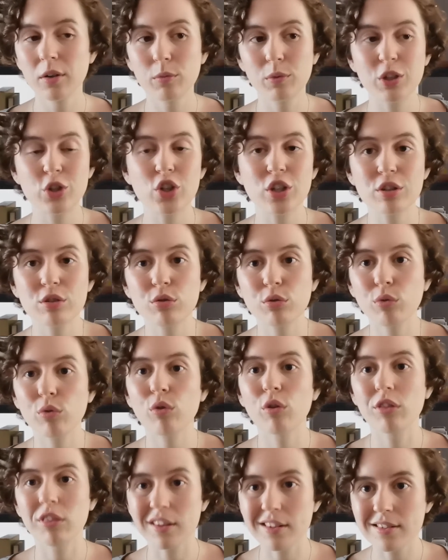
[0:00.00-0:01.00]
We just
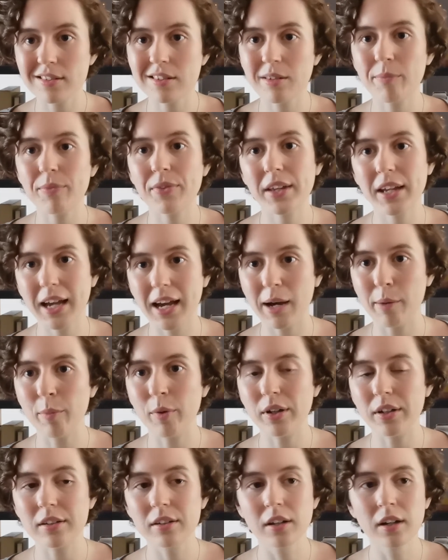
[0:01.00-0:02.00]
know that something
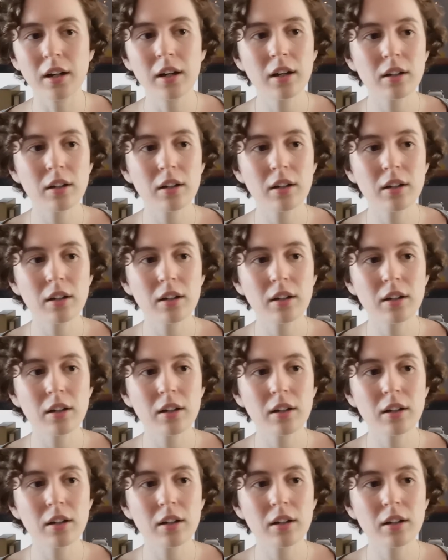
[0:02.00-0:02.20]
happened.